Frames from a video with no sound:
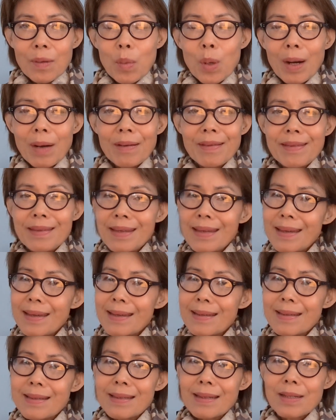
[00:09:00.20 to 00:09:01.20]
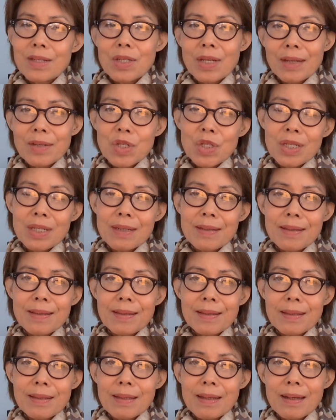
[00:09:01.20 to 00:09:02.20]
While these
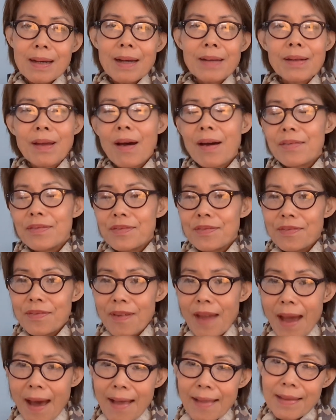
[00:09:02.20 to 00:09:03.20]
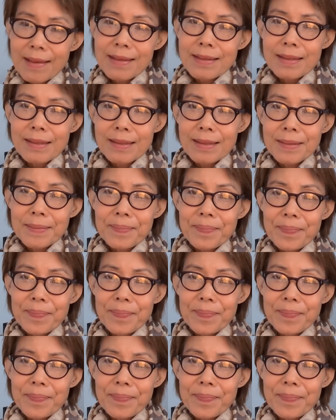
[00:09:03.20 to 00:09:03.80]
suggestions are not valid,